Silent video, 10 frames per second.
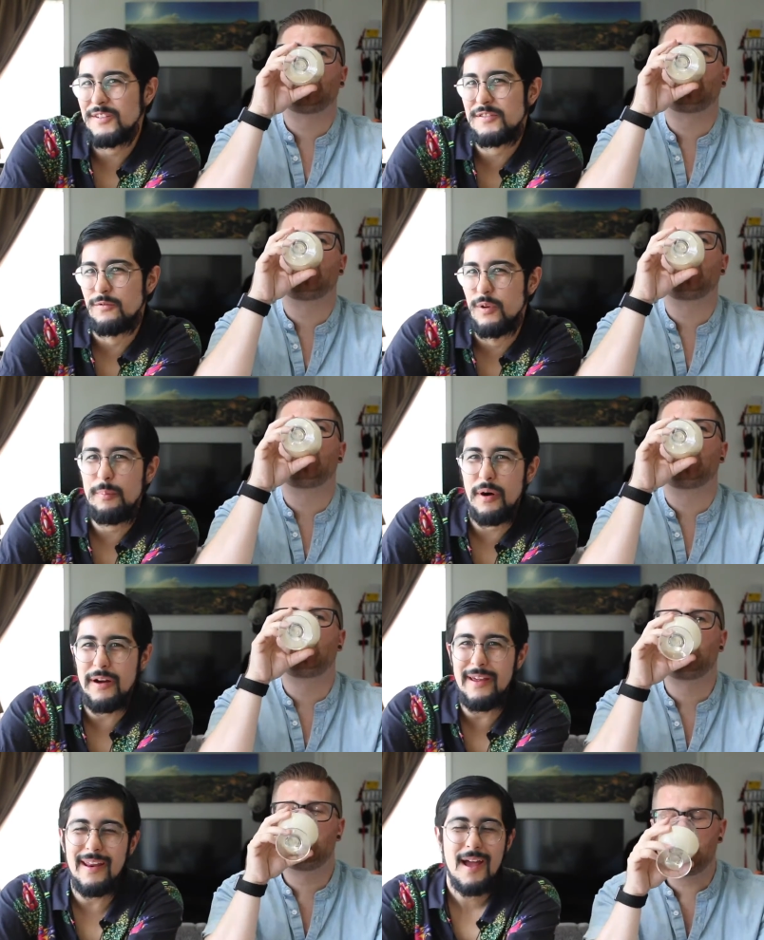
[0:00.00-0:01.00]
Speaker 1: us to rip
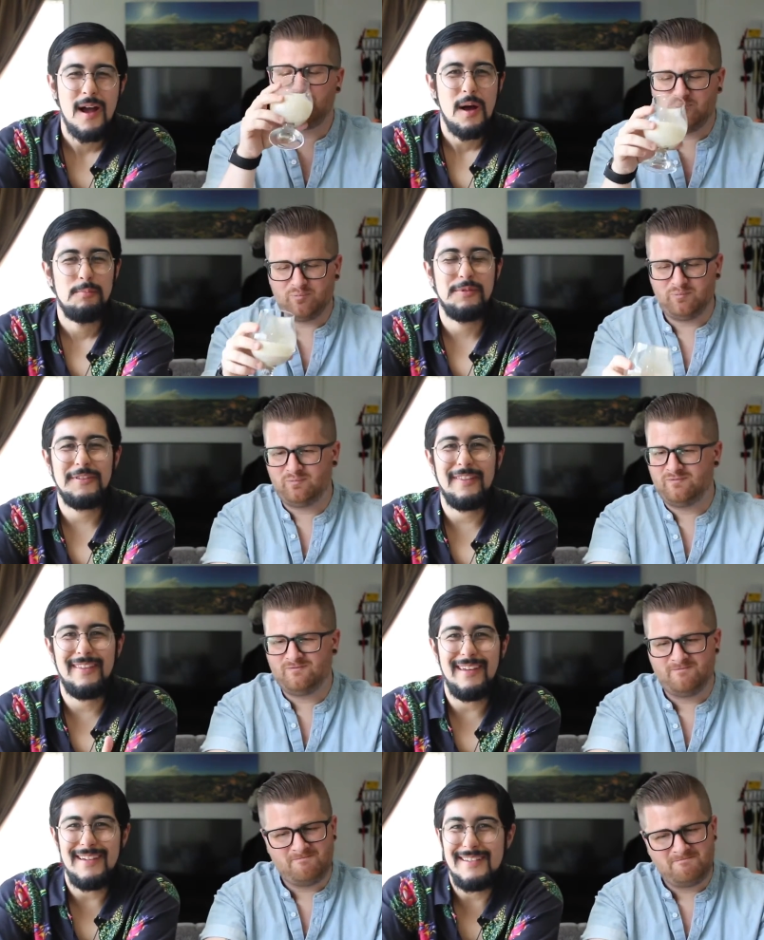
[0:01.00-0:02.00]
on it. But the
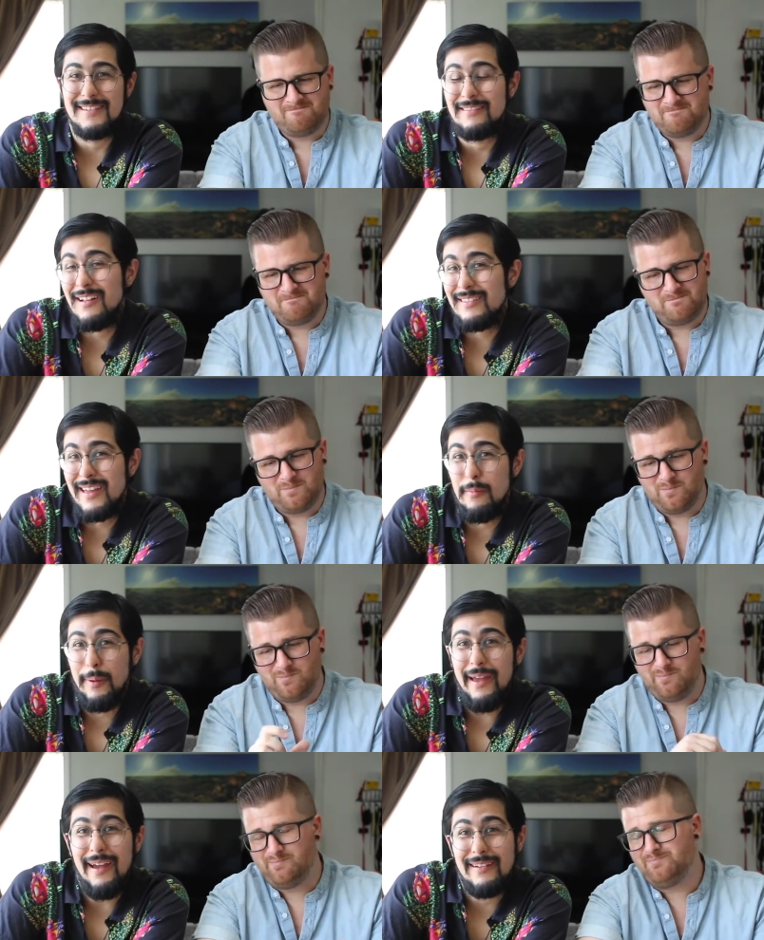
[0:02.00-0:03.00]
thing is, they're not
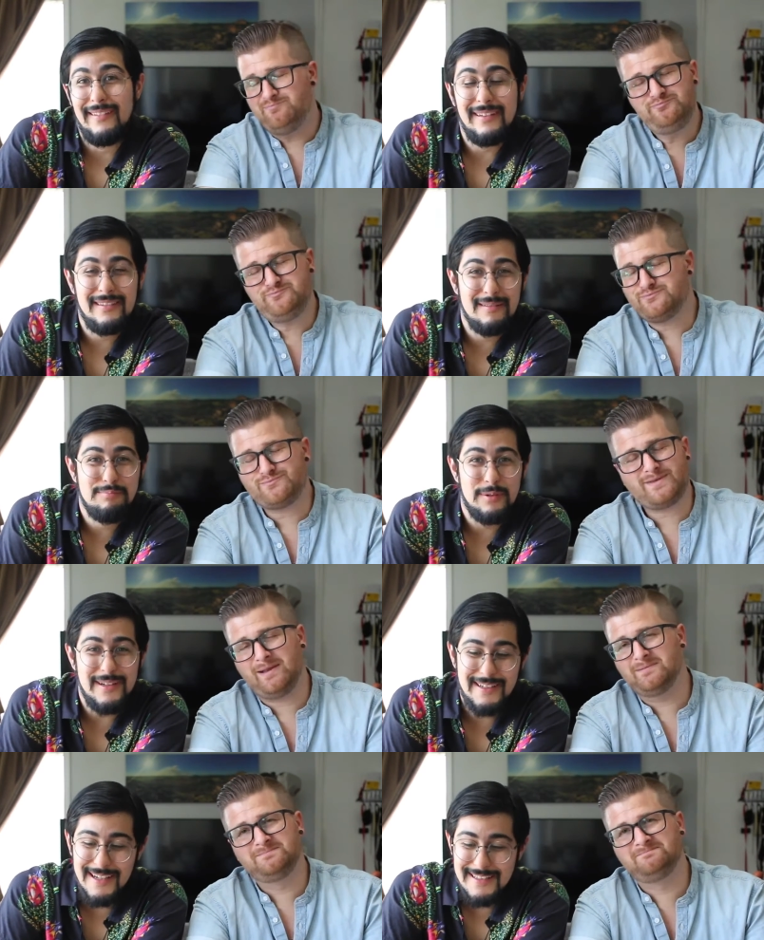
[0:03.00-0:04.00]
that bad. Like, they're
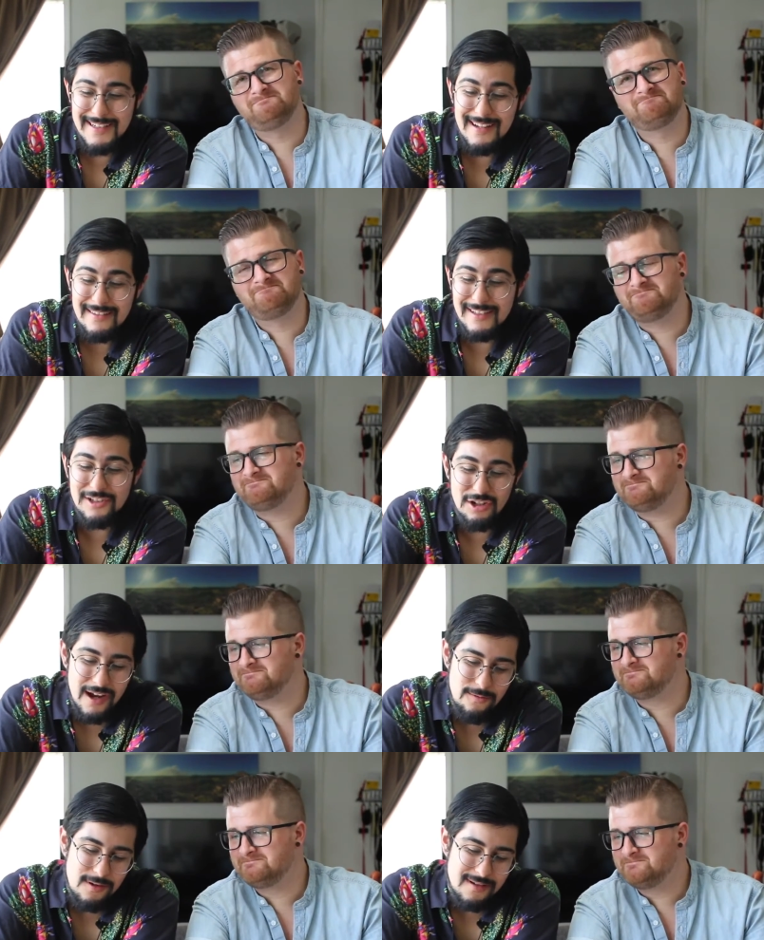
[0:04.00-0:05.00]
pretty tasty. The
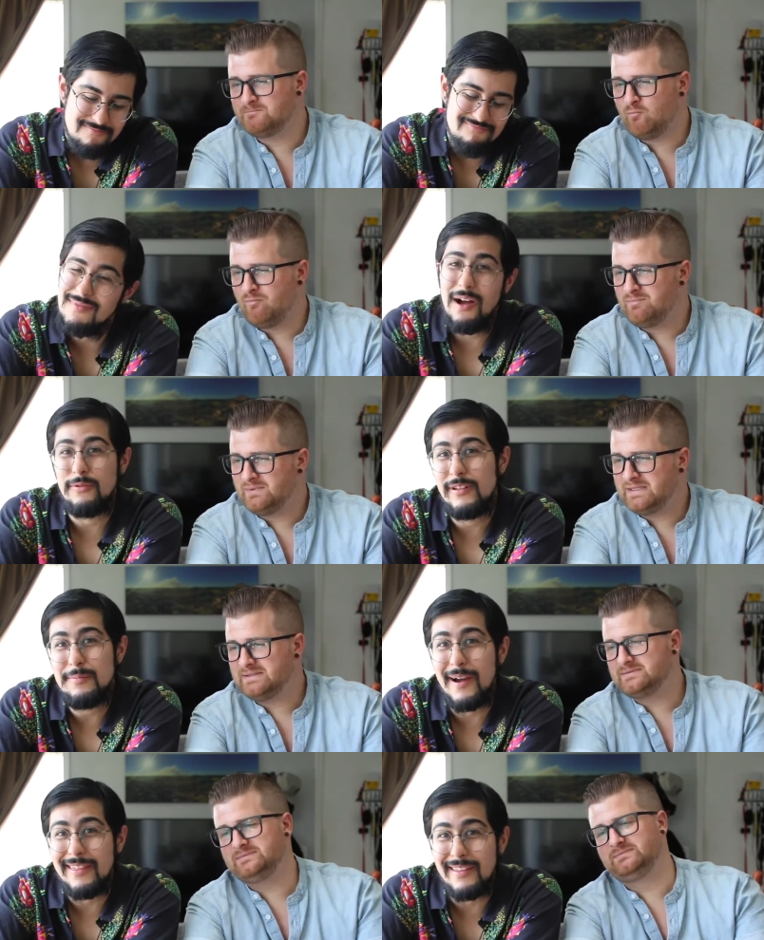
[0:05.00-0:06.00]
chai one, not
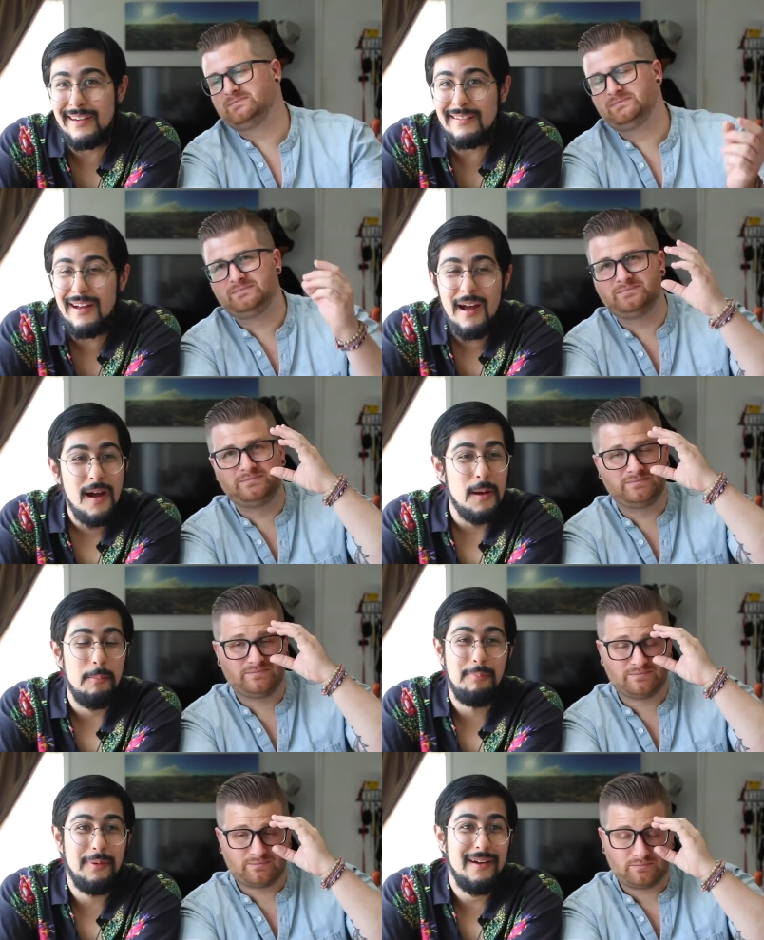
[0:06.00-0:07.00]
really my thing.
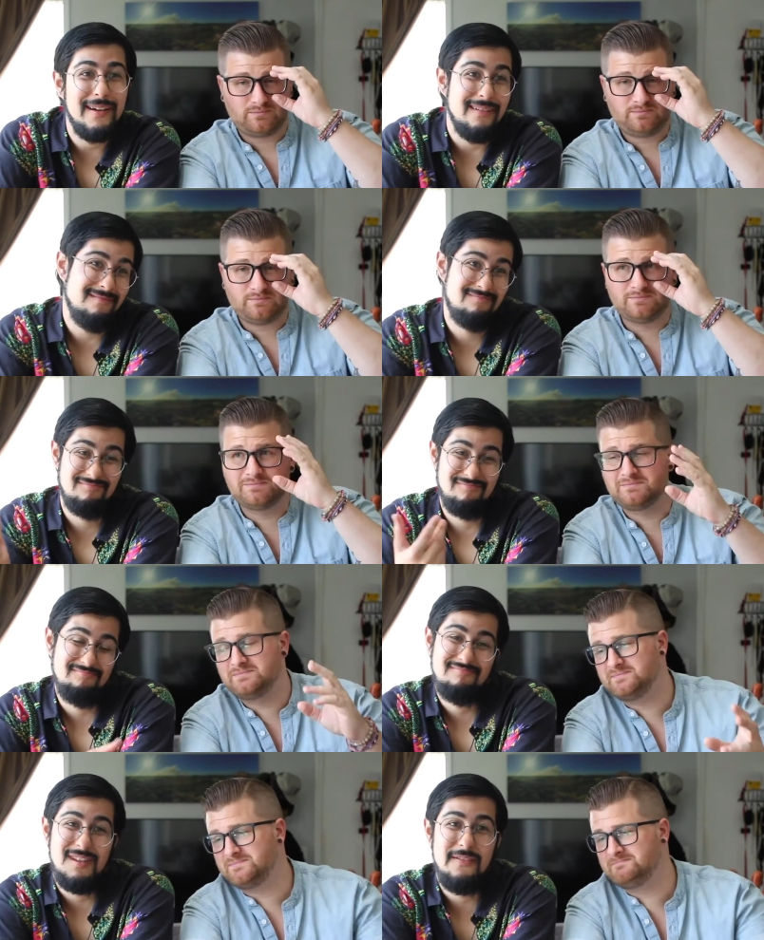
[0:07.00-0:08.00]
But
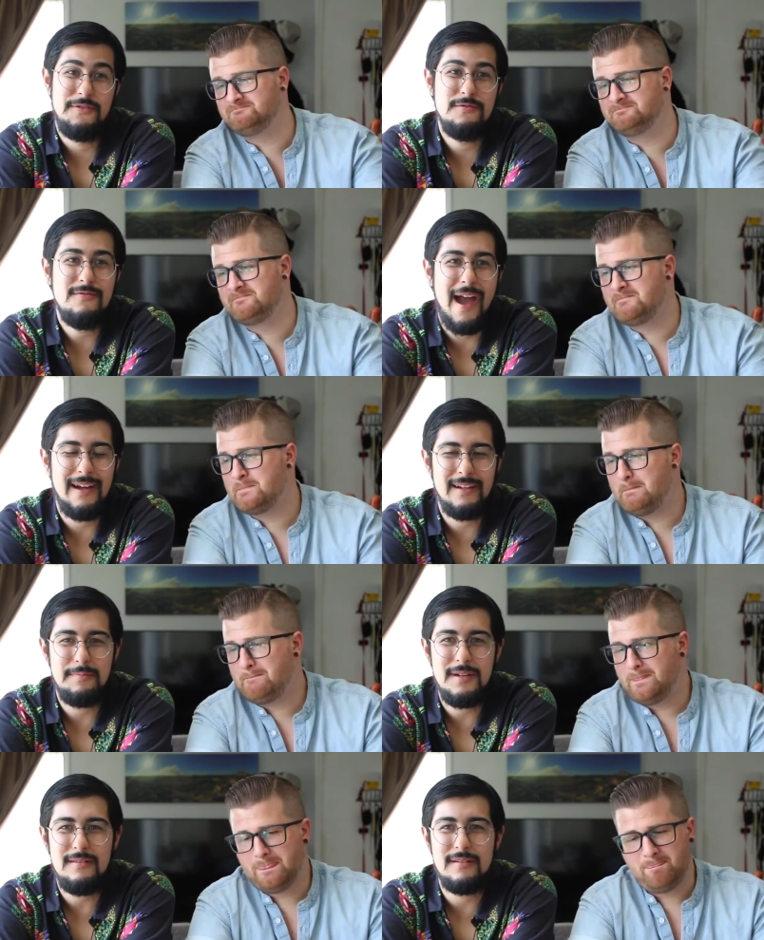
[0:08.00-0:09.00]
if you
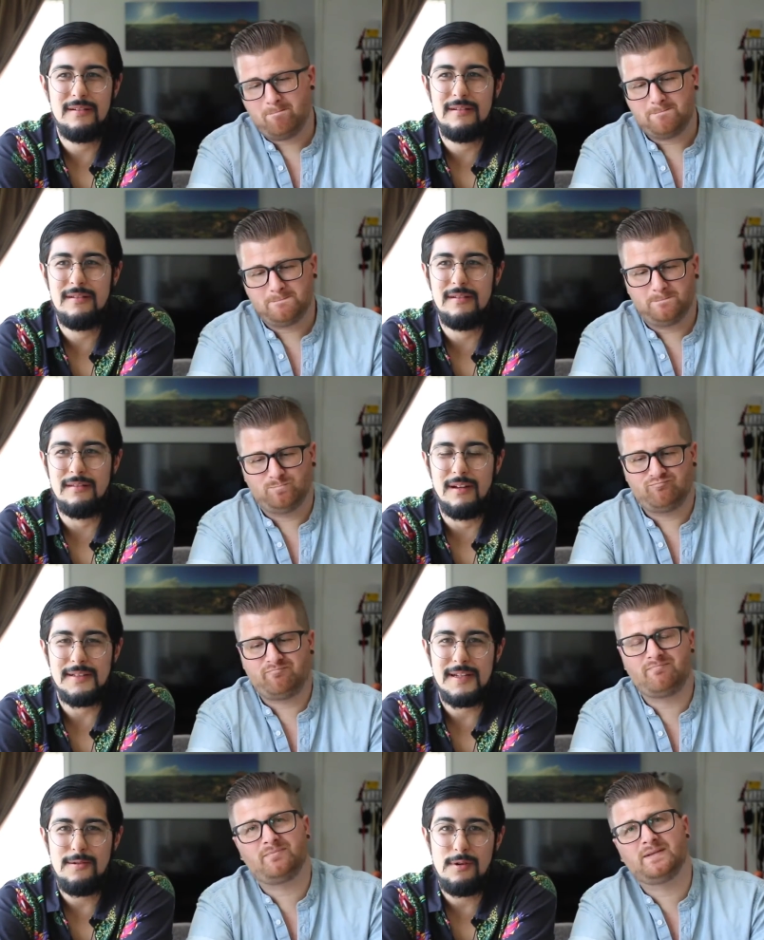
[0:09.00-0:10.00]
handed me the
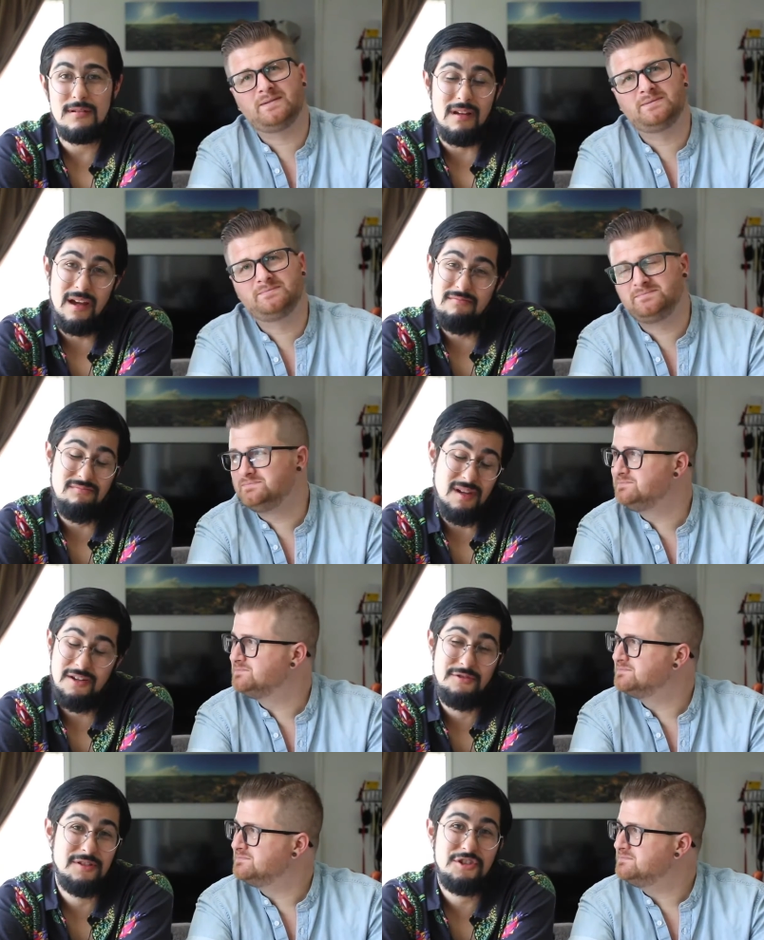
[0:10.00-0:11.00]
latte one, I'd
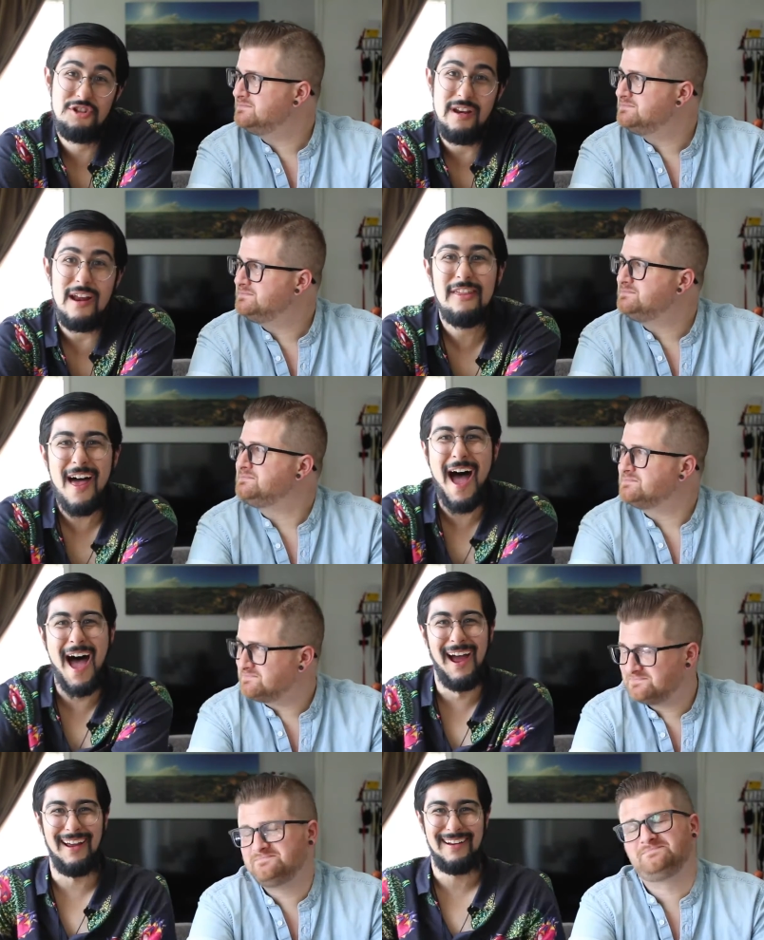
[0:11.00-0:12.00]
drink the shit out of
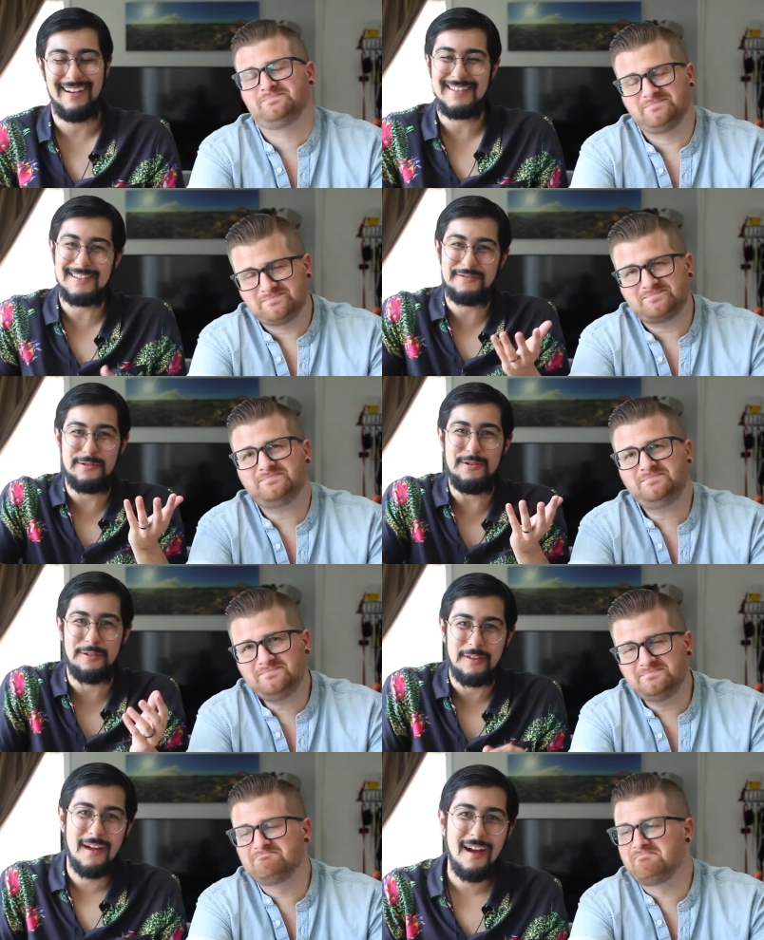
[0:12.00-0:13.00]
that. That's the
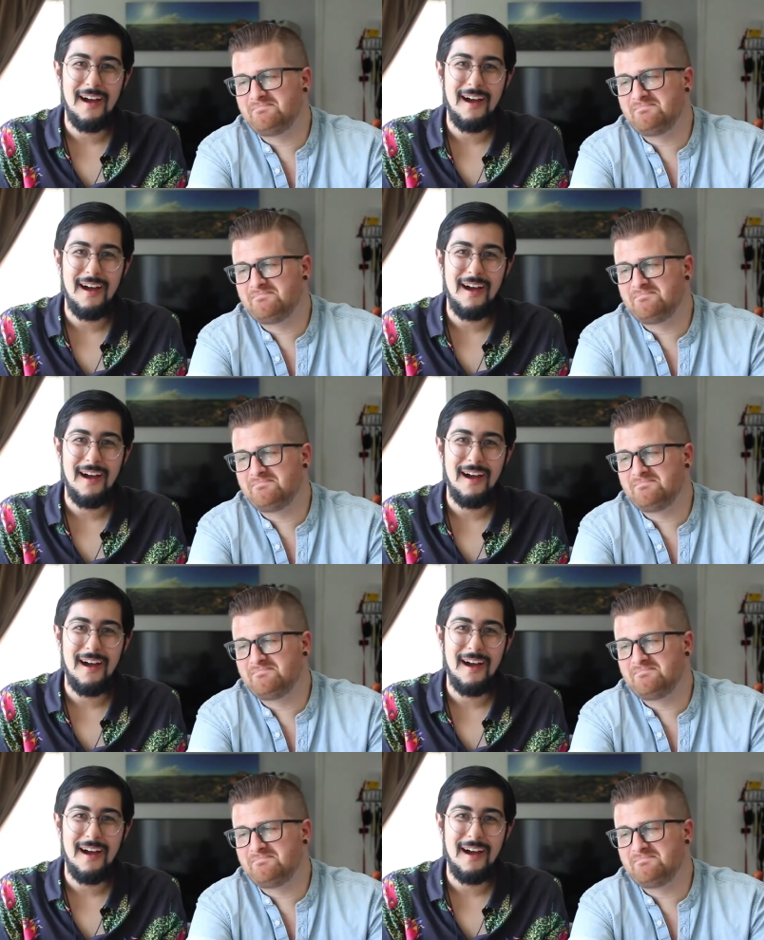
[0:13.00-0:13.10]
truth.